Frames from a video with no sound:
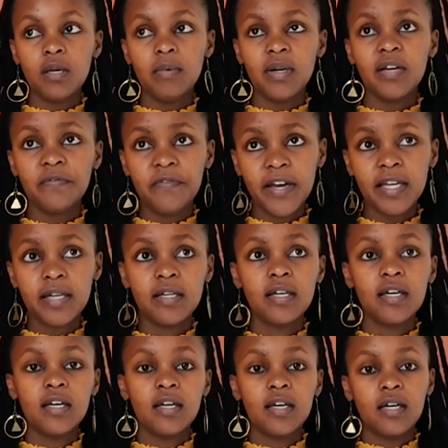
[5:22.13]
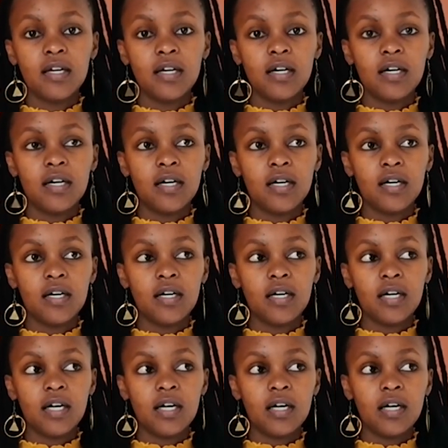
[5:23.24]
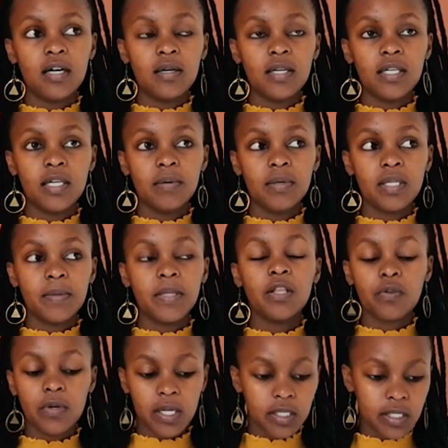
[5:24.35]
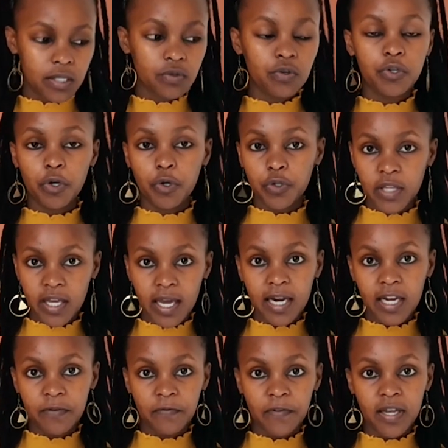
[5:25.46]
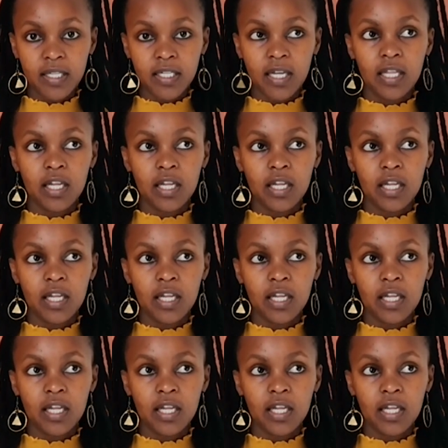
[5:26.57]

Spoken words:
I'm like, fine. Then they're like, let's go talk to the airline first.